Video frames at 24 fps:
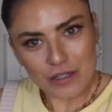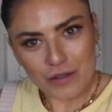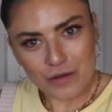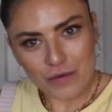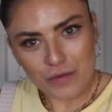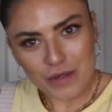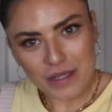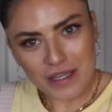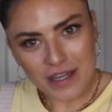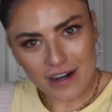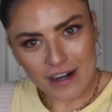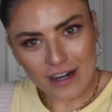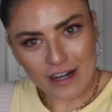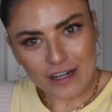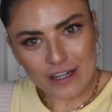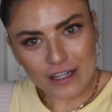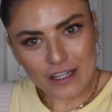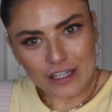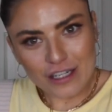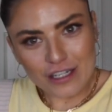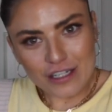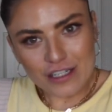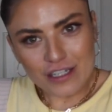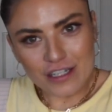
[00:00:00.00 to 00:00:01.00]
we are
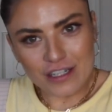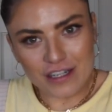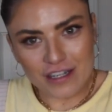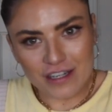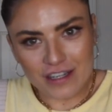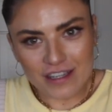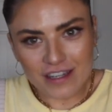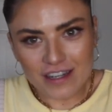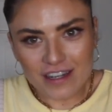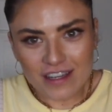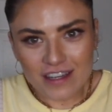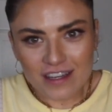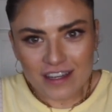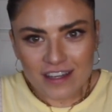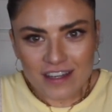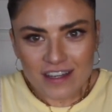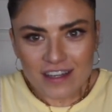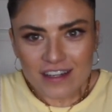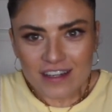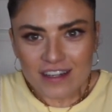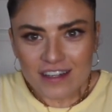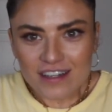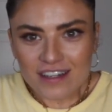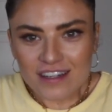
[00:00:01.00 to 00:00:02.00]
good.
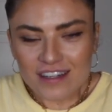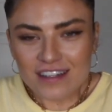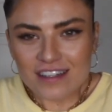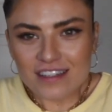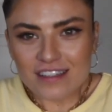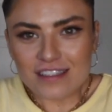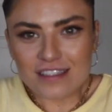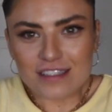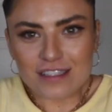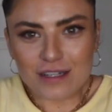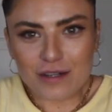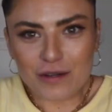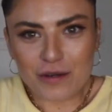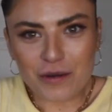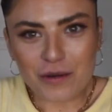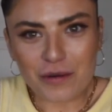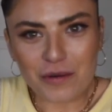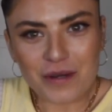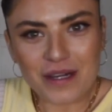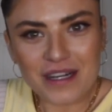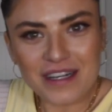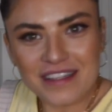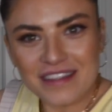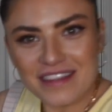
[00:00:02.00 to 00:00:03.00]

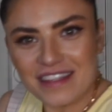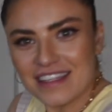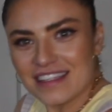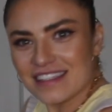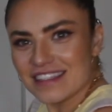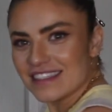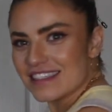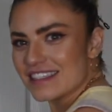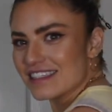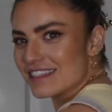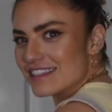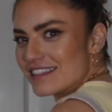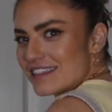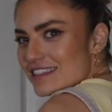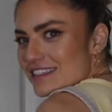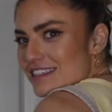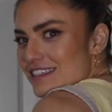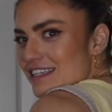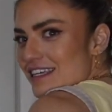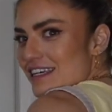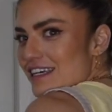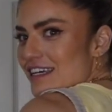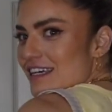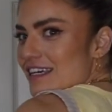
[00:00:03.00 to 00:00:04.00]
So this
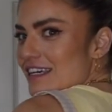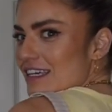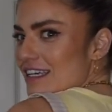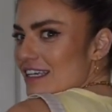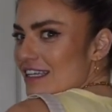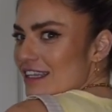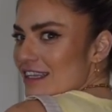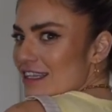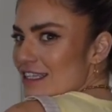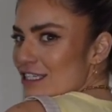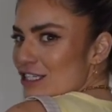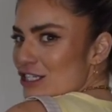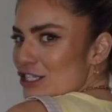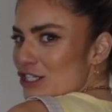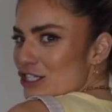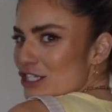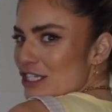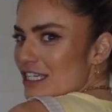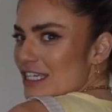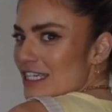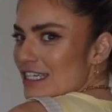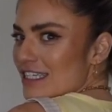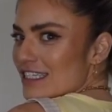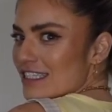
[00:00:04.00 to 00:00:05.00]
is the
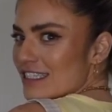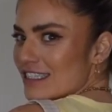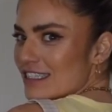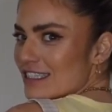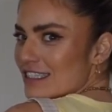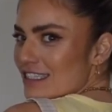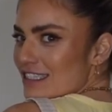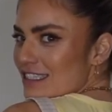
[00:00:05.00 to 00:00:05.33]
gist